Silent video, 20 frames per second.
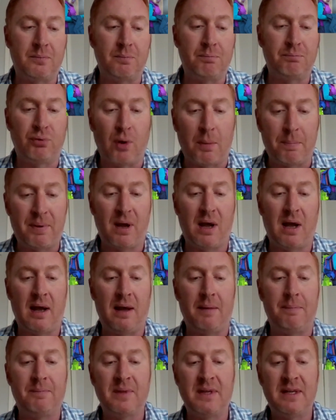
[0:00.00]

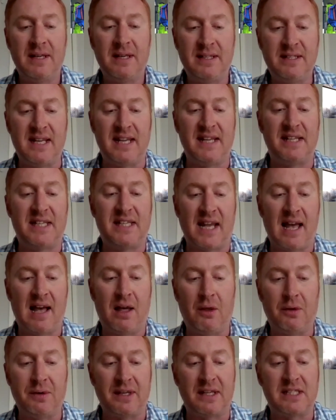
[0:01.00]
proper,
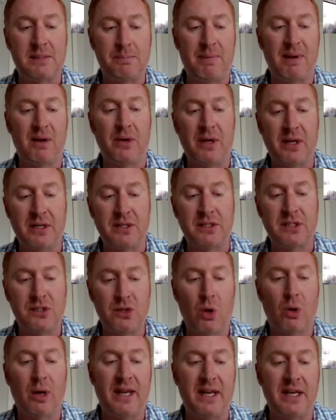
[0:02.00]
detailed experience,
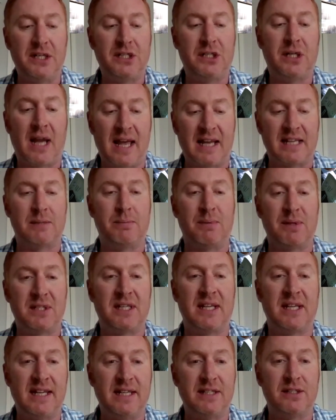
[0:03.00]
knowledge,
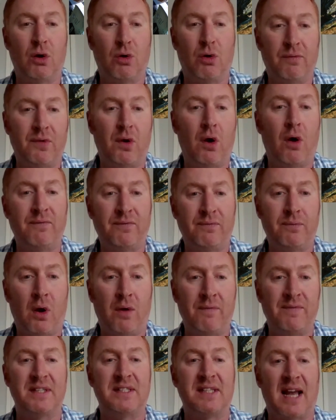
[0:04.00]
expertise of
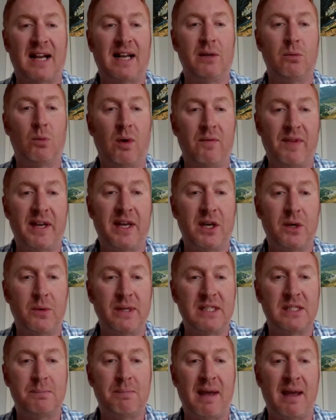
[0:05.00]
exactly what they're going to
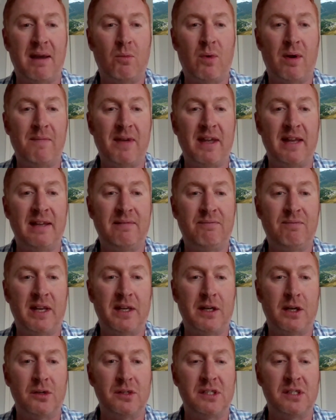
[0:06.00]
expect when they
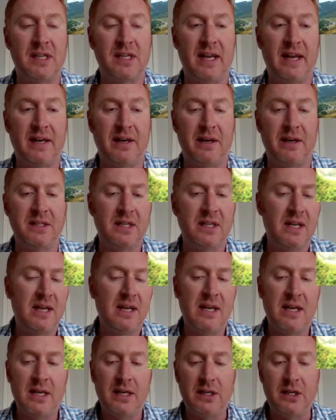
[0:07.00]
go skiing. And
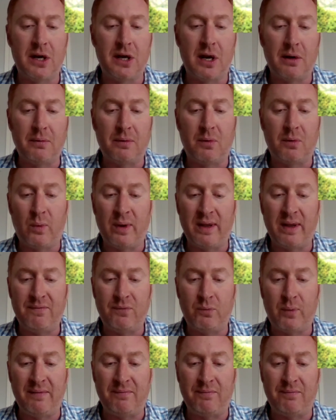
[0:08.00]
you know,
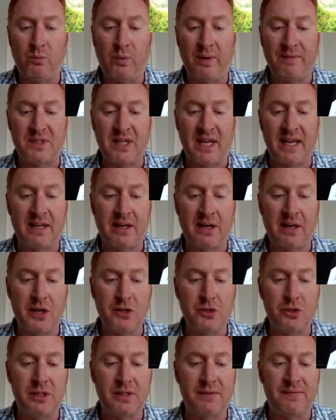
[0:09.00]
we've taken
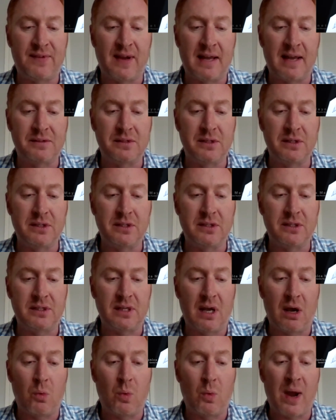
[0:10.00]
hundreds of thousands
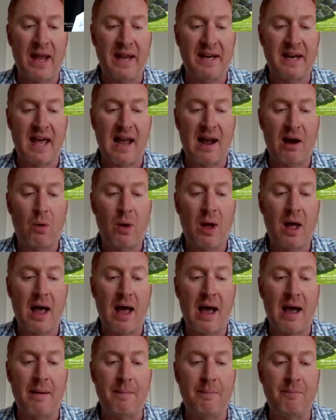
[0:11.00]
away now
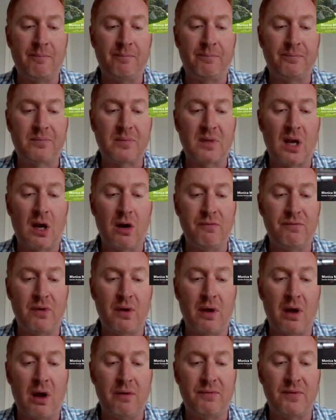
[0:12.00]

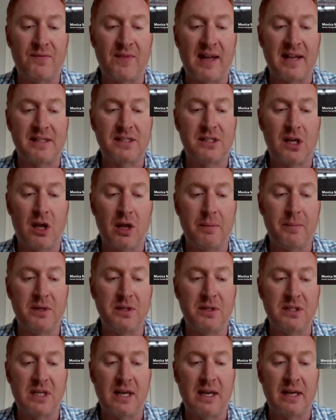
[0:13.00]
over that time,
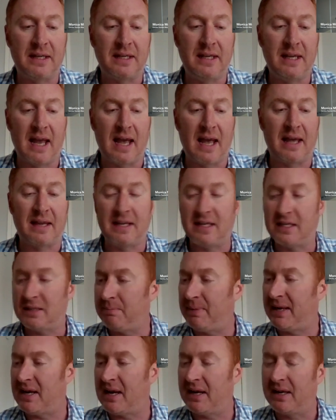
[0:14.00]
and yeah, it's
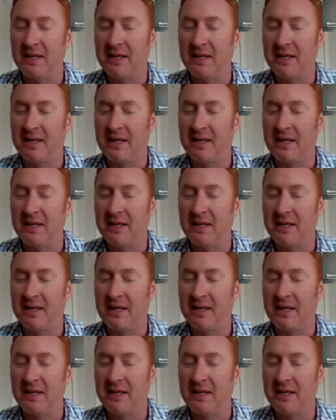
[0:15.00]
been